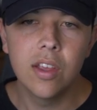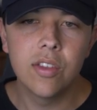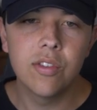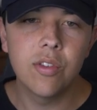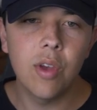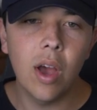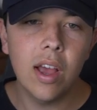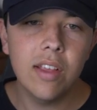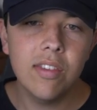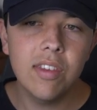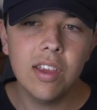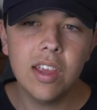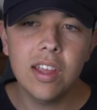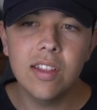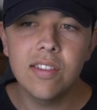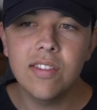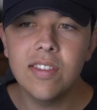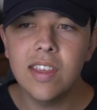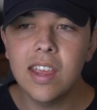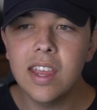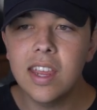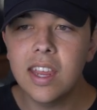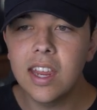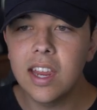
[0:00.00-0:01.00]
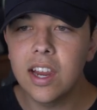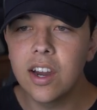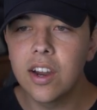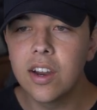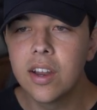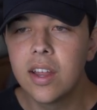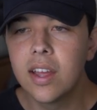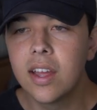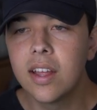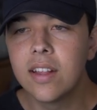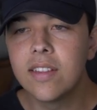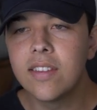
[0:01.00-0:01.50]
So as you can see
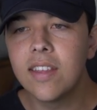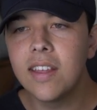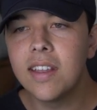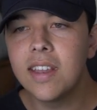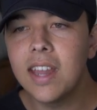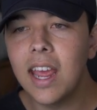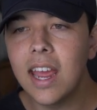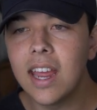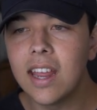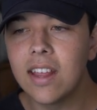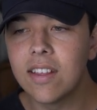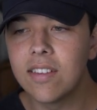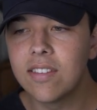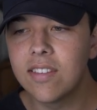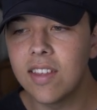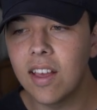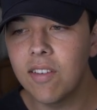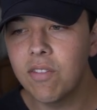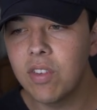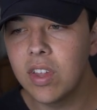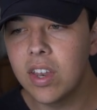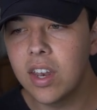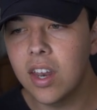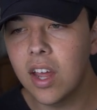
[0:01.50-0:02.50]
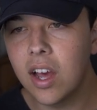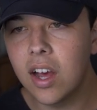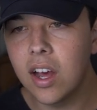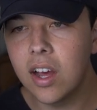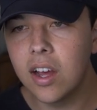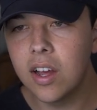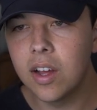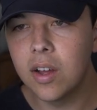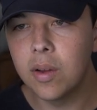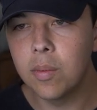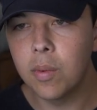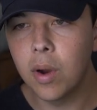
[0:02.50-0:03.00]
here, today,
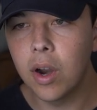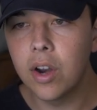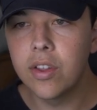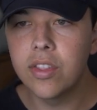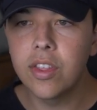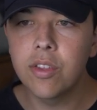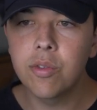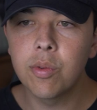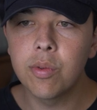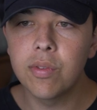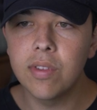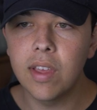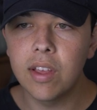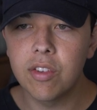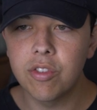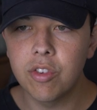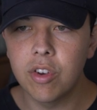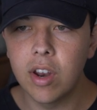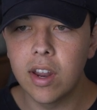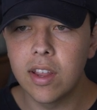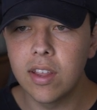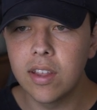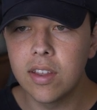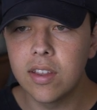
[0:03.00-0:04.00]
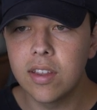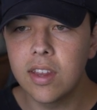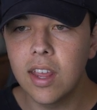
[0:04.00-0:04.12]
this was yesterday.